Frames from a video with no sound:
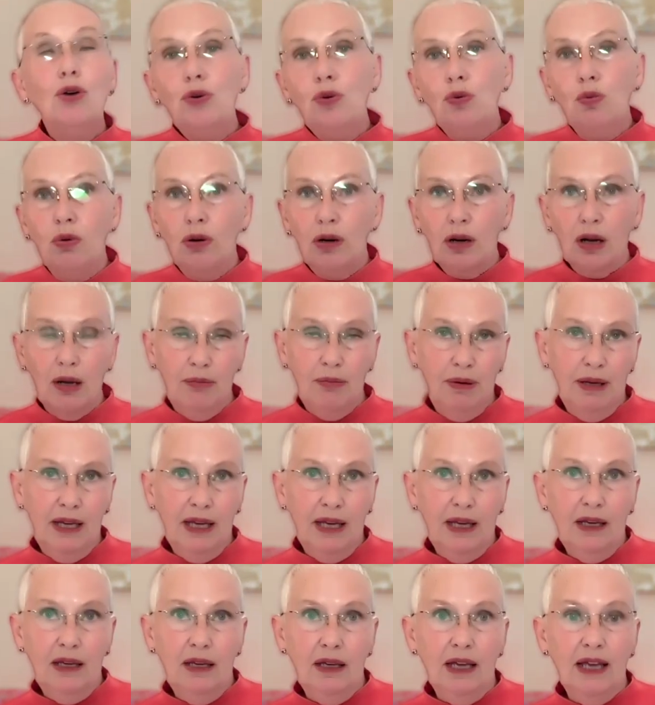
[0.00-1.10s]
would I
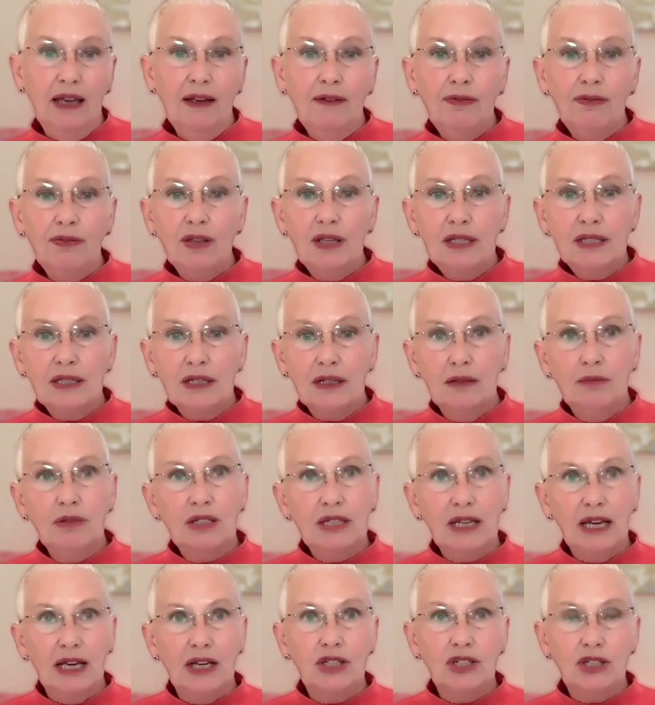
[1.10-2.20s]
be if this
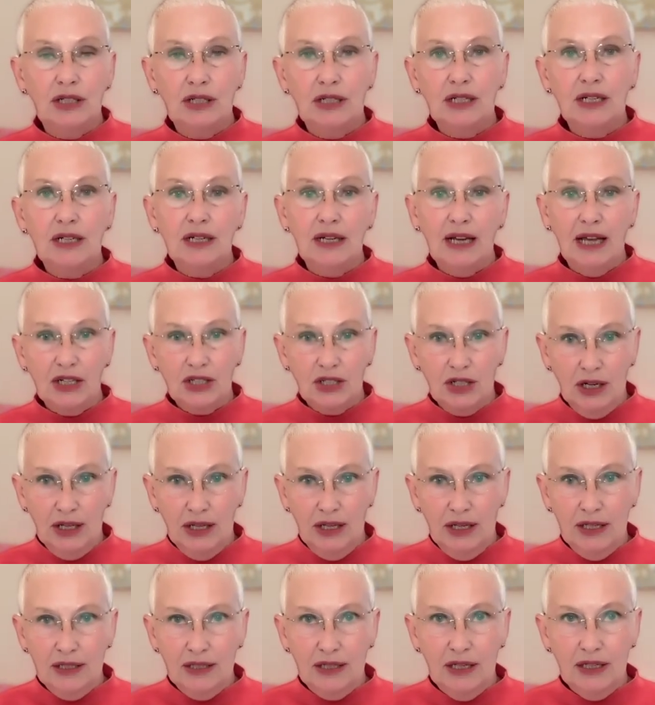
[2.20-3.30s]
limitation didn't actually
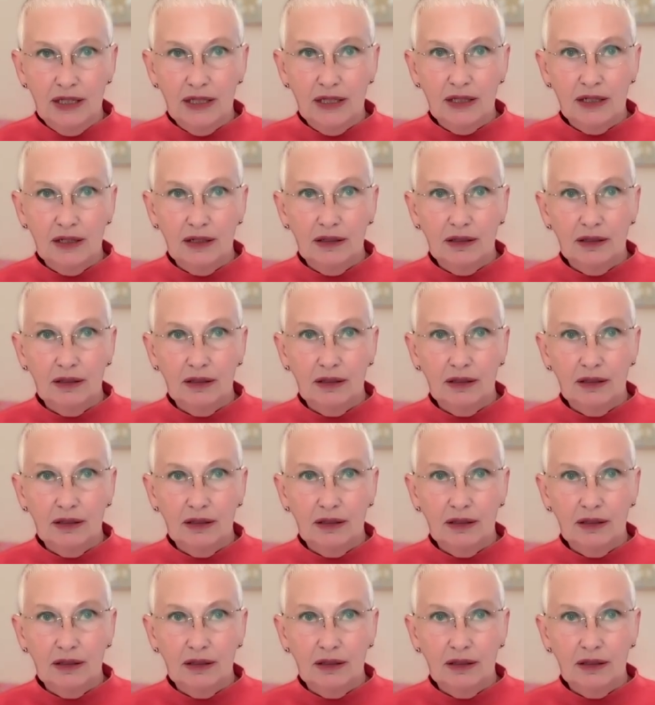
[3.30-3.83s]
exist?